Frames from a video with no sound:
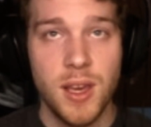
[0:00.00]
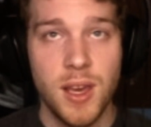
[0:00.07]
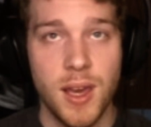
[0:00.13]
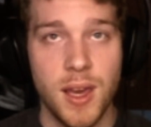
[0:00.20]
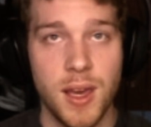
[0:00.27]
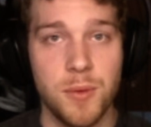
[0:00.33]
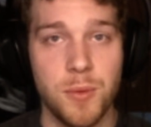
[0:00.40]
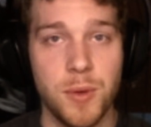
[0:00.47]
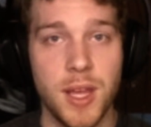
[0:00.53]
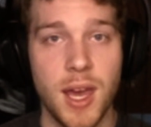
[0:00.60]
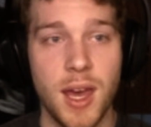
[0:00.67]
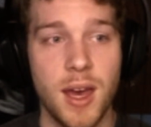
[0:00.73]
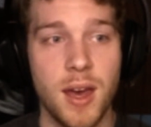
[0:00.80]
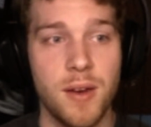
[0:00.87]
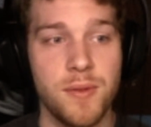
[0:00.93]
and we
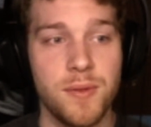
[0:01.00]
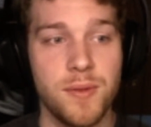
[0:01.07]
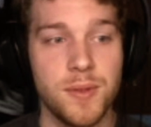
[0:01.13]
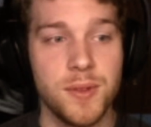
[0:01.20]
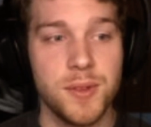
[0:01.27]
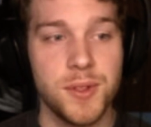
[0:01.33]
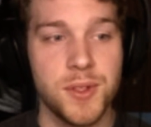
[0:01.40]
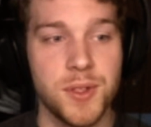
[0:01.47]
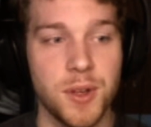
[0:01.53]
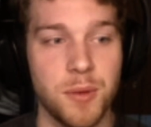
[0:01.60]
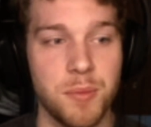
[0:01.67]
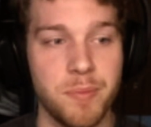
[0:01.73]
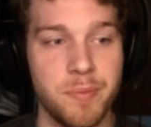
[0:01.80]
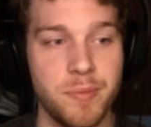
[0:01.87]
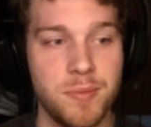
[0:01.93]
have
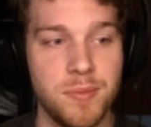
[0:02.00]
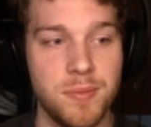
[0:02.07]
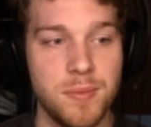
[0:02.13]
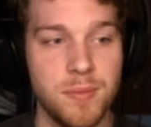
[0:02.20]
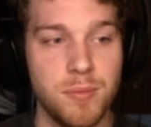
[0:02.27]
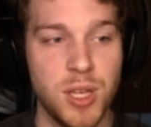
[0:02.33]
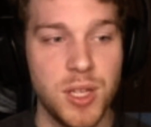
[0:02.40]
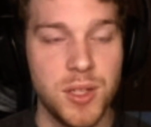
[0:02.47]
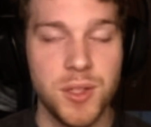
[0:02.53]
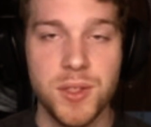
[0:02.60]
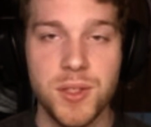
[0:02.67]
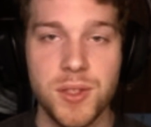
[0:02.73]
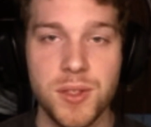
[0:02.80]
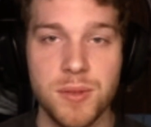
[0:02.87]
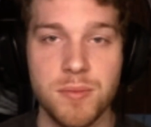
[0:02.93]
some
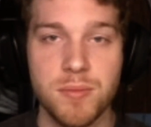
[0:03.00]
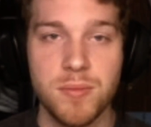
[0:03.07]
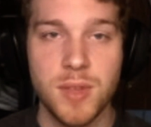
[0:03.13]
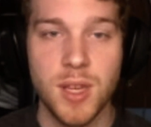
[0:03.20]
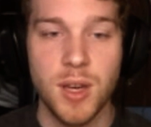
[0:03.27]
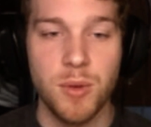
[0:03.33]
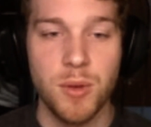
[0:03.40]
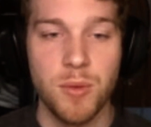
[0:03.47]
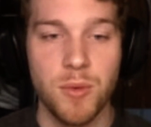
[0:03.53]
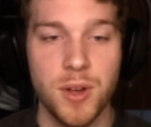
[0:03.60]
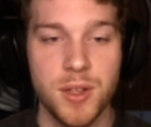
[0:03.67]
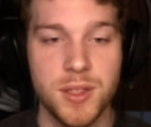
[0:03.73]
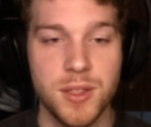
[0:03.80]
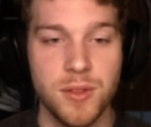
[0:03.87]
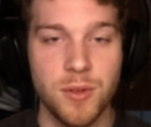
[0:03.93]
pitches that we
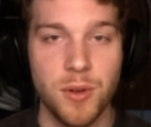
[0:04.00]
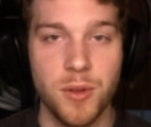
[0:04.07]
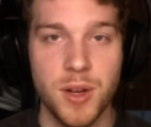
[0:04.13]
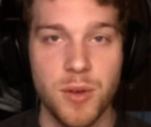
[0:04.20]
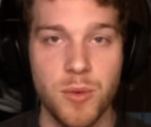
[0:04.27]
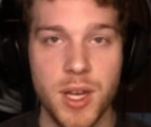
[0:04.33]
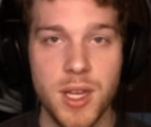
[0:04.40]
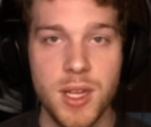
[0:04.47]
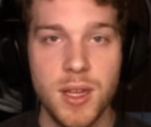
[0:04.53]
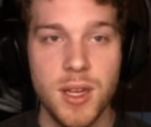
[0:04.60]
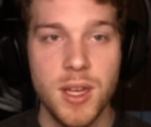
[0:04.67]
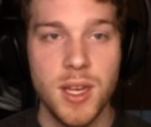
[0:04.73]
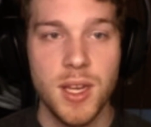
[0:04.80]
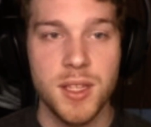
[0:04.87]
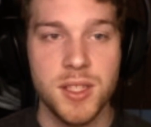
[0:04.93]
want to throw their way
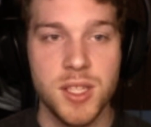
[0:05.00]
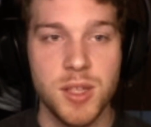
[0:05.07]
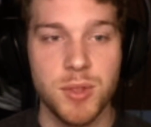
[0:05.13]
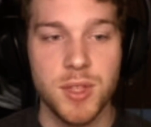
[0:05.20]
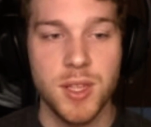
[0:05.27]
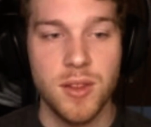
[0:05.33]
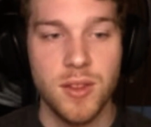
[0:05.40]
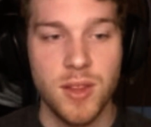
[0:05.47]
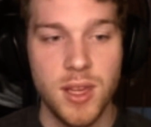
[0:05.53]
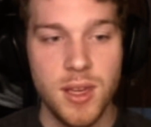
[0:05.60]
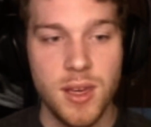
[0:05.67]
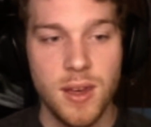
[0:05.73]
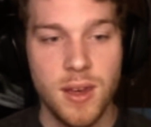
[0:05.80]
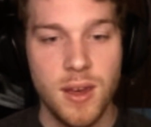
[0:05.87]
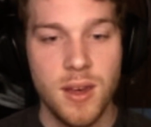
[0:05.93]
and see what they
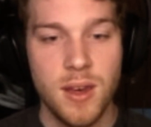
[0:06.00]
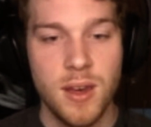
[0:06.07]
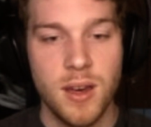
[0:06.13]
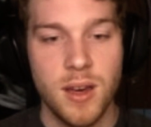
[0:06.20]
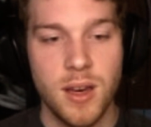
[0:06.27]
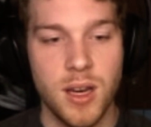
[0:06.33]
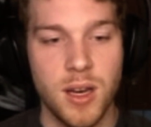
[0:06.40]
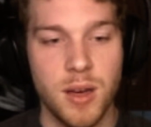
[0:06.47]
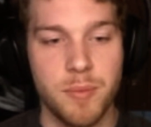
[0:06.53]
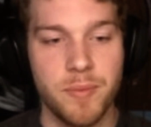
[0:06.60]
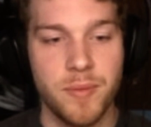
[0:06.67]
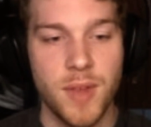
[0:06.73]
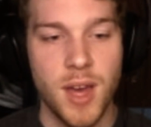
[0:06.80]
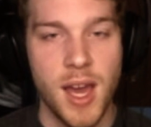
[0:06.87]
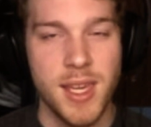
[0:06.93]
think.
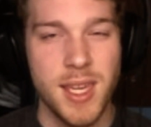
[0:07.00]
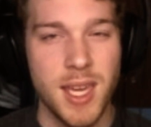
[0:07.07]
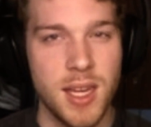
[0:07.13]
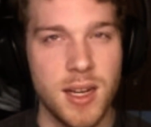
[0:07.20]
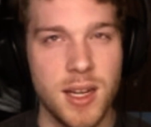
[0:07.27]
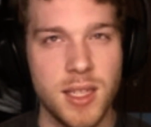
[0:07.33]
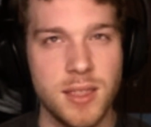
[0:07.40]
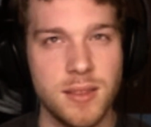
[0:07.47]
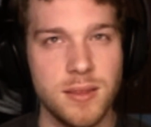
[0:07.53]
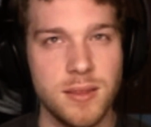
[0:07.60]
I cannot